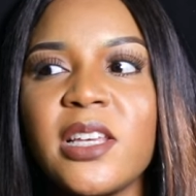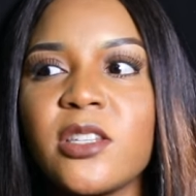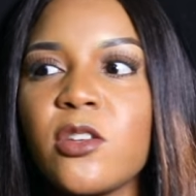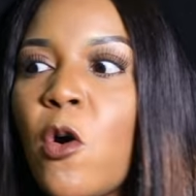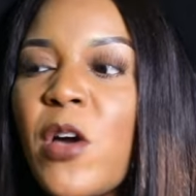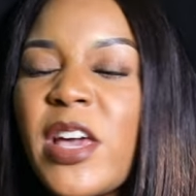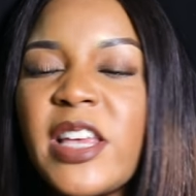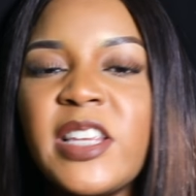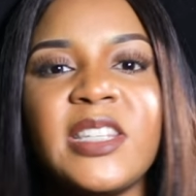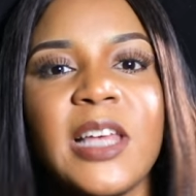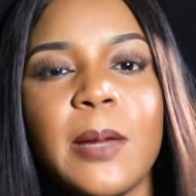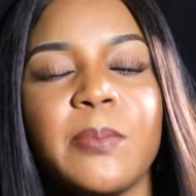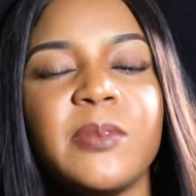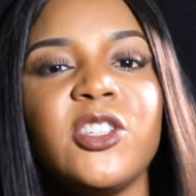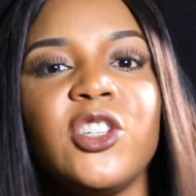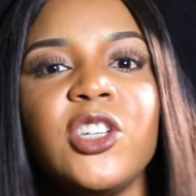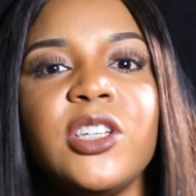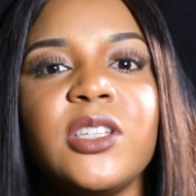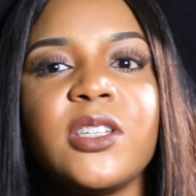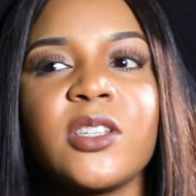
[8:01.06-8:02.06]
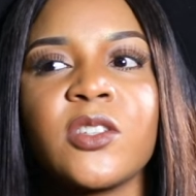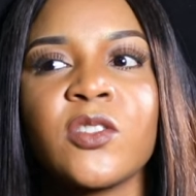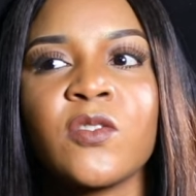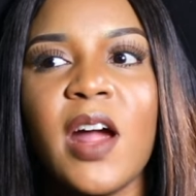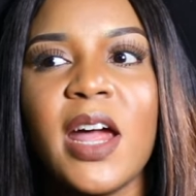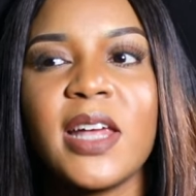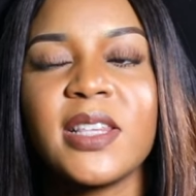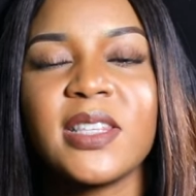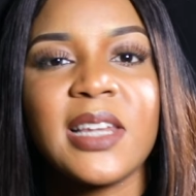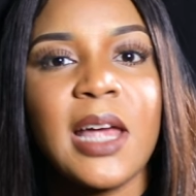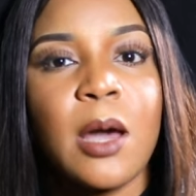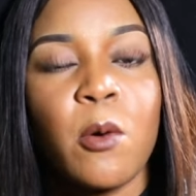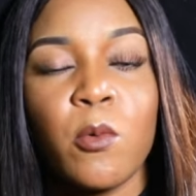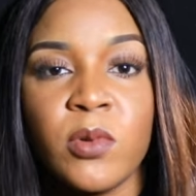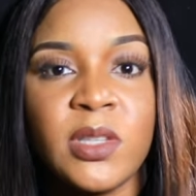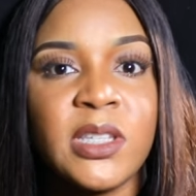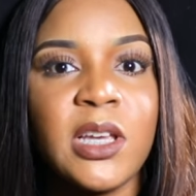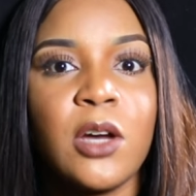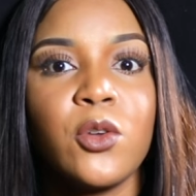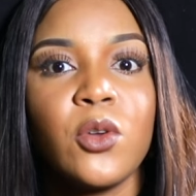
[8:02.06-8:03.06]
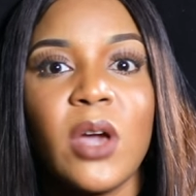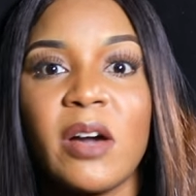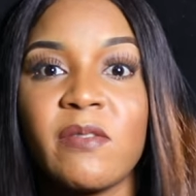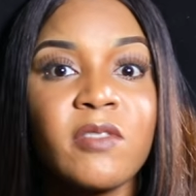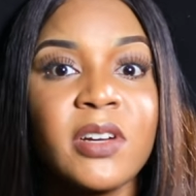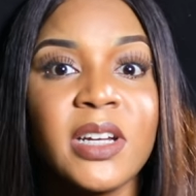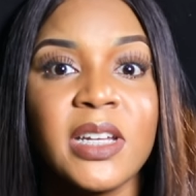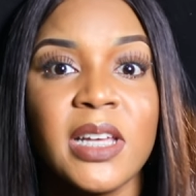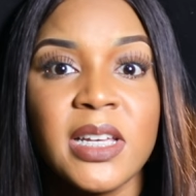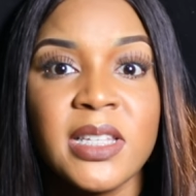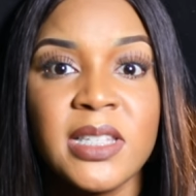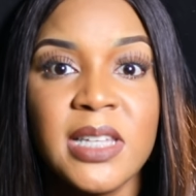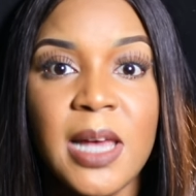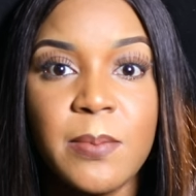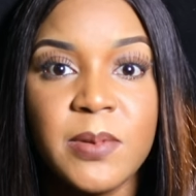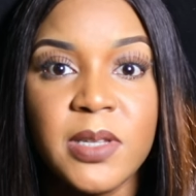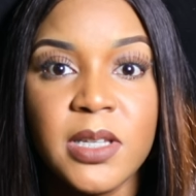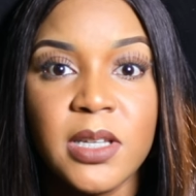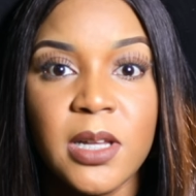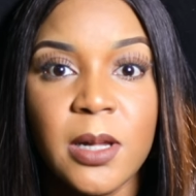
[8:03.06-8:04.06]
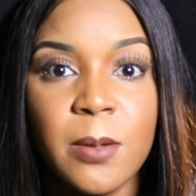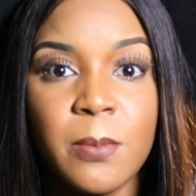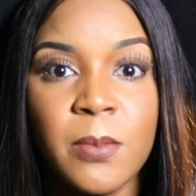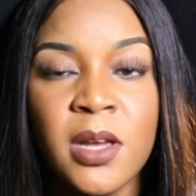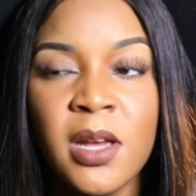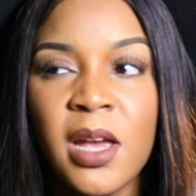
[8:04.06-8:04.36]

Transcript: oh, accept Jesus Christ. And I will tell you, I've already accepted him.